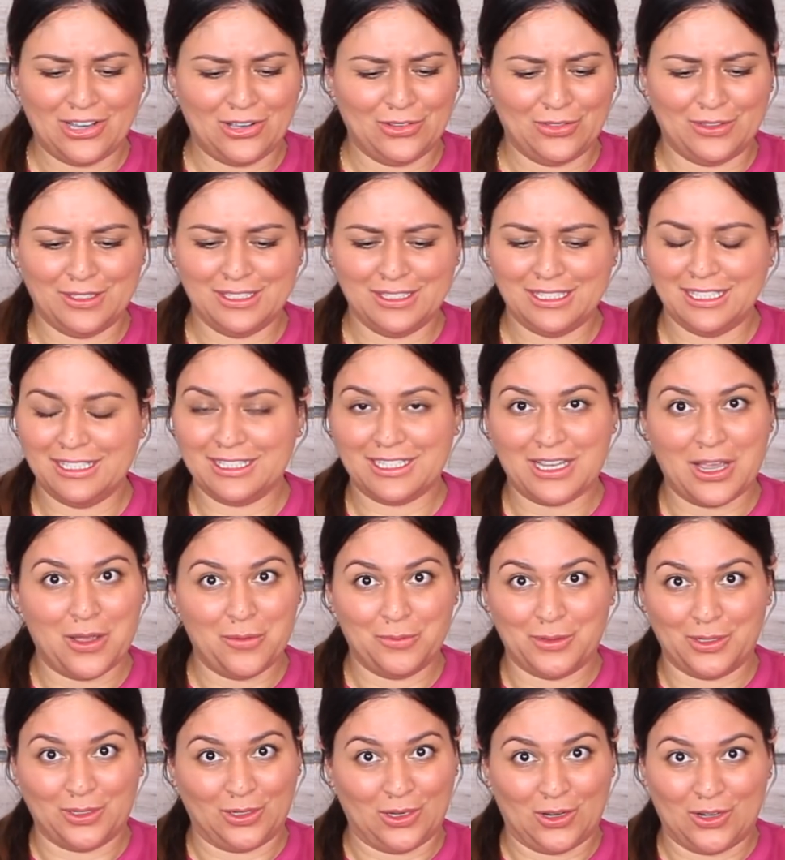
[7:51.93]
Oh, this is
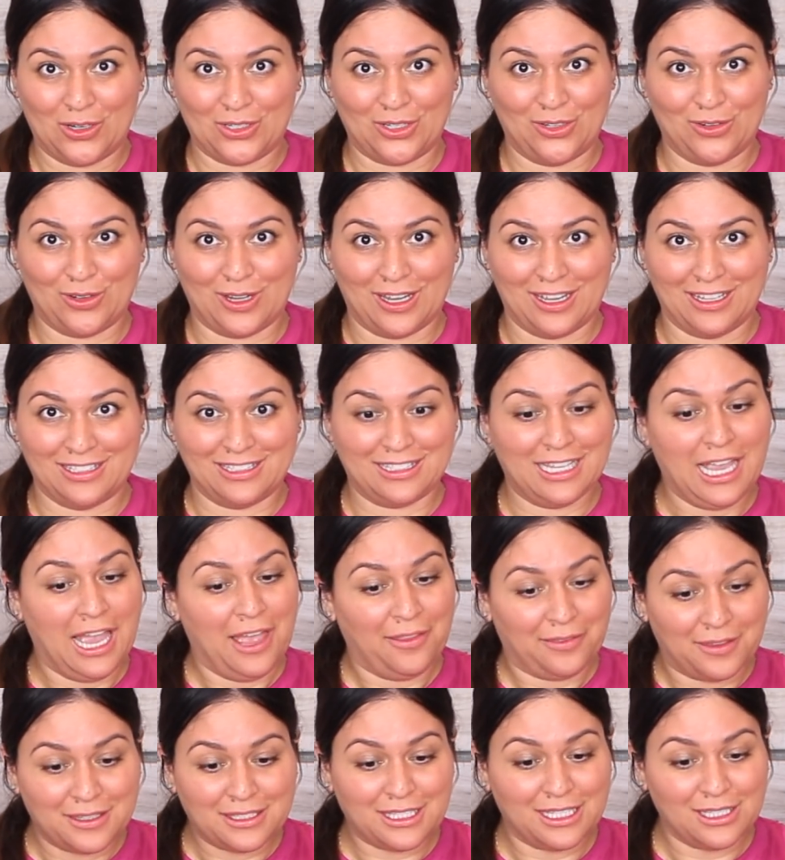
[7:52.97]
coming along, you guys.
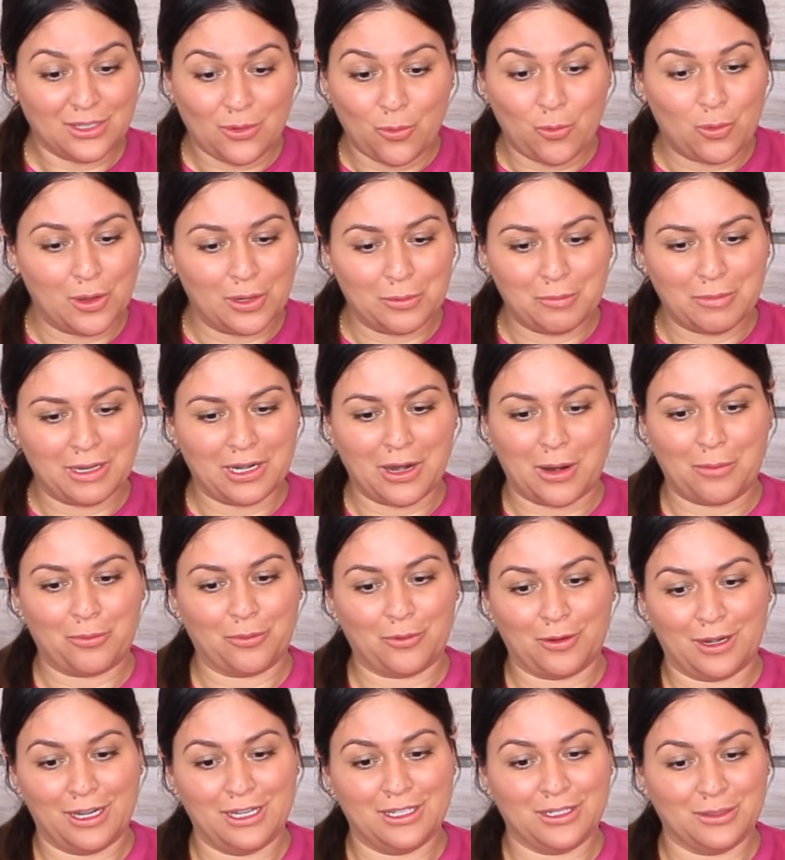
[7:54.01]
This is a one-man
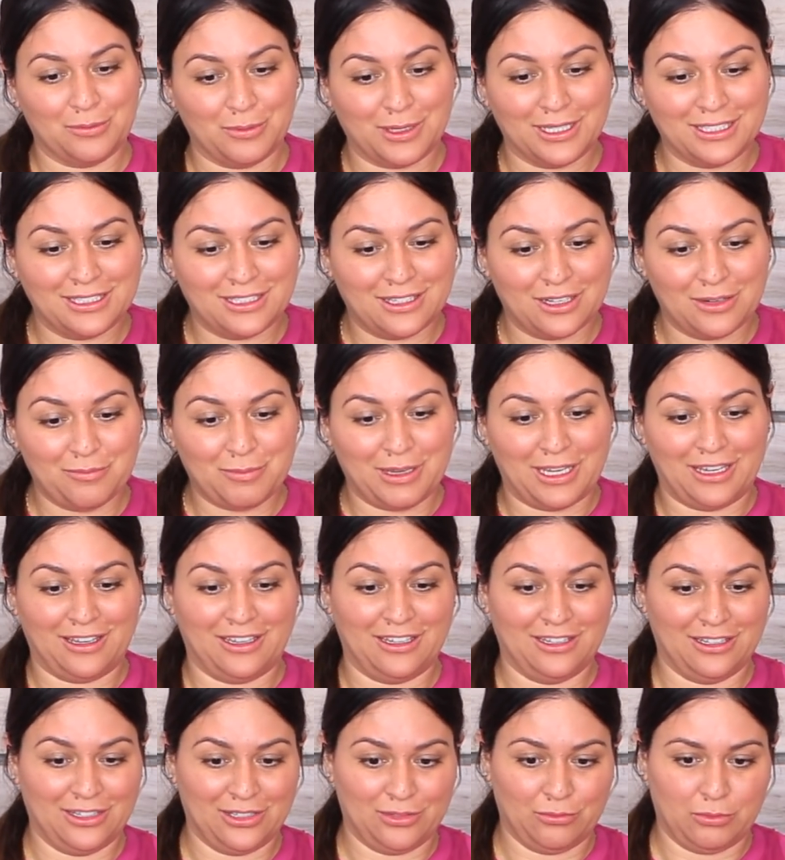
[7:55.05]
operation, but it's gonna be a
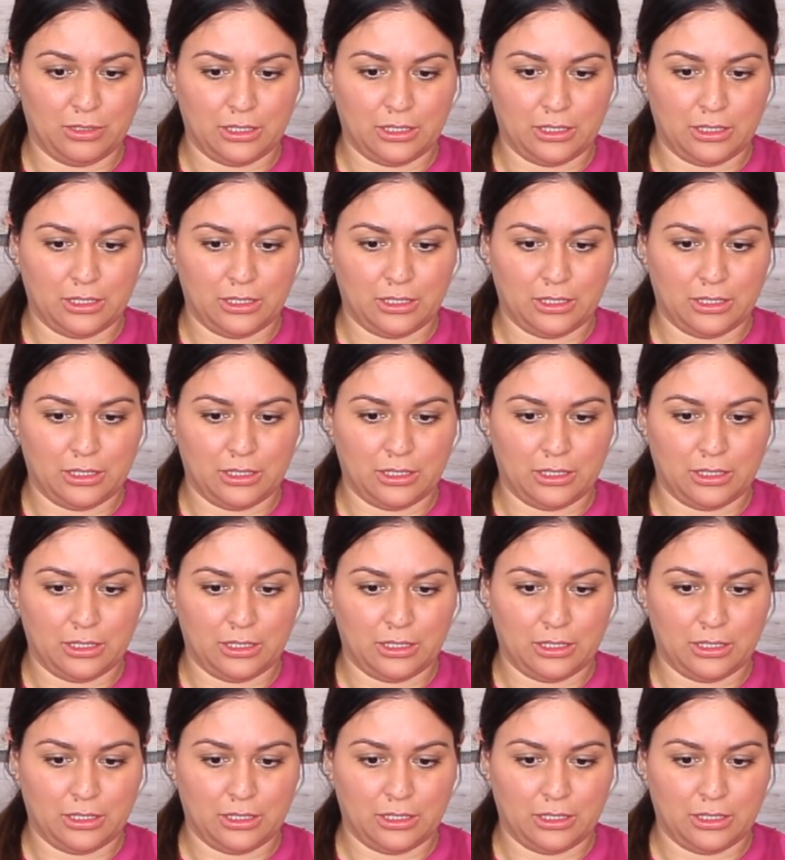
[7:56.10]
good